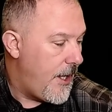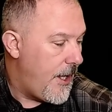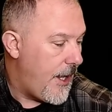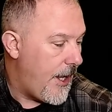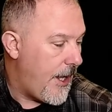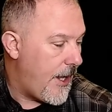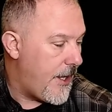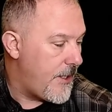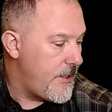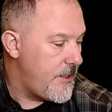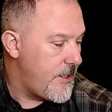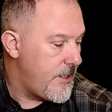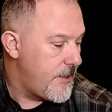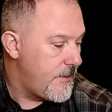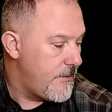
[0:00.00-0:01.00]

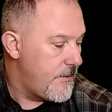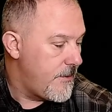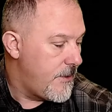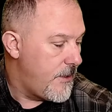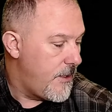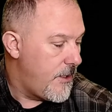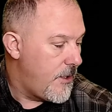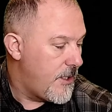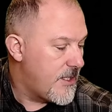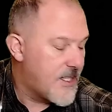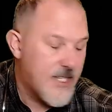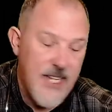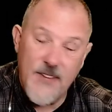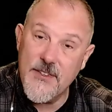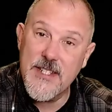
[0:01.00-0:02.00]
and
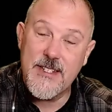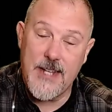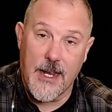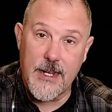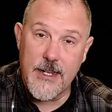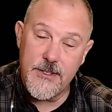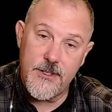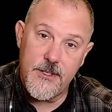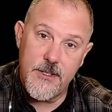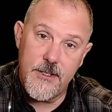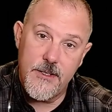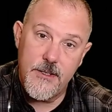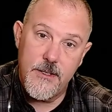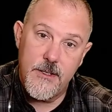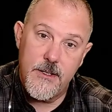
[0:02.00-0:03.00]
seven seconds.
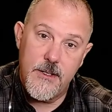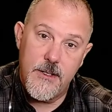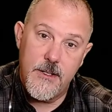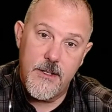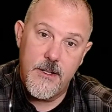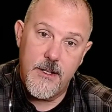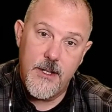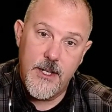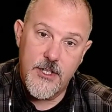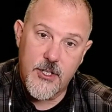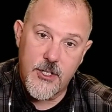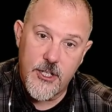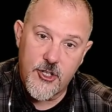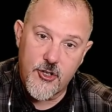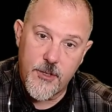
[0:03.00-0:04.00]
It's
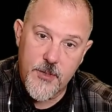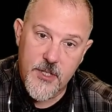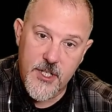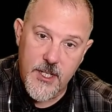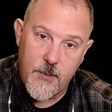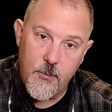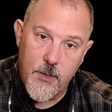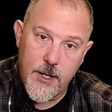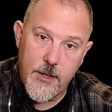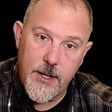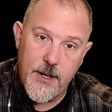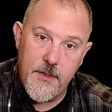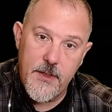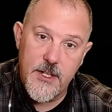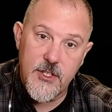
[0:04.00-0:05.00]
going to trip somewhere
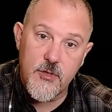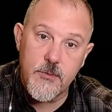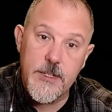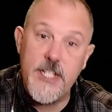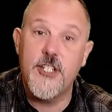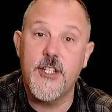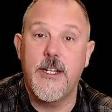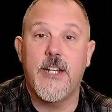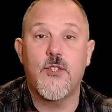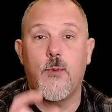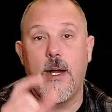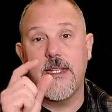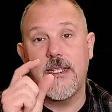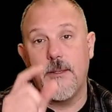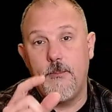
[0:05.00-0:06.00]
in this region. That's why
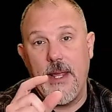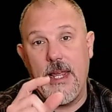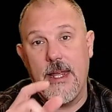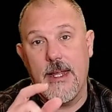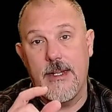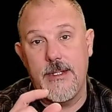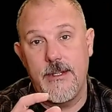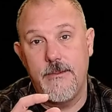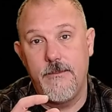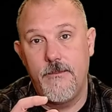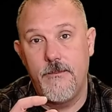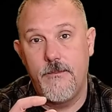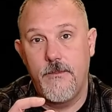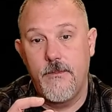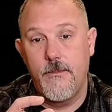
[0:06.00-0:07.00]
it's a band.
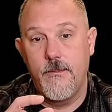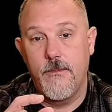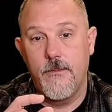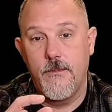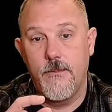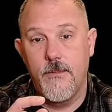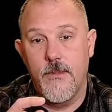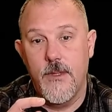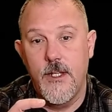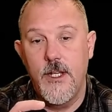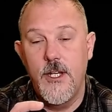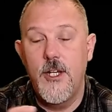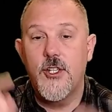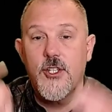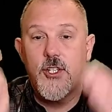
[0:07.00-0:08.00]

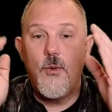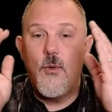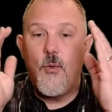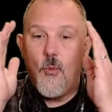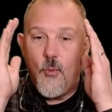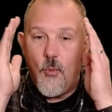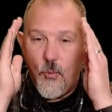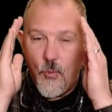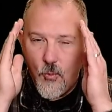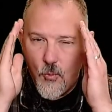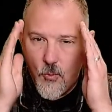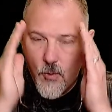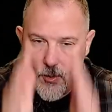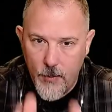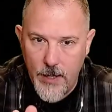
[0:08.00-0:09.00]
So
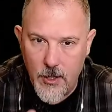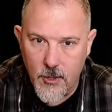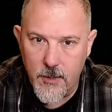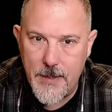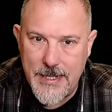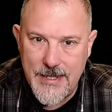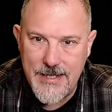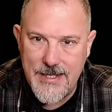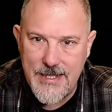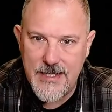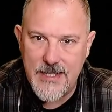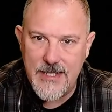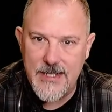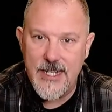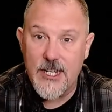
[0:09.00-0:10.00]
what did we learn about the T
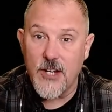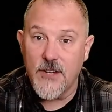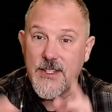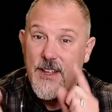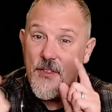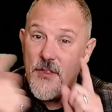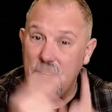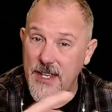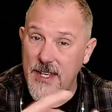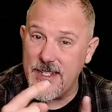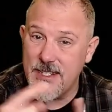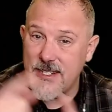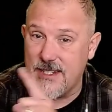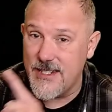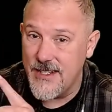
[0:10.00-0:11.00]
C C curves? Now
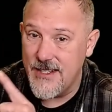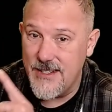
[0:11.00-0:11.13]
this,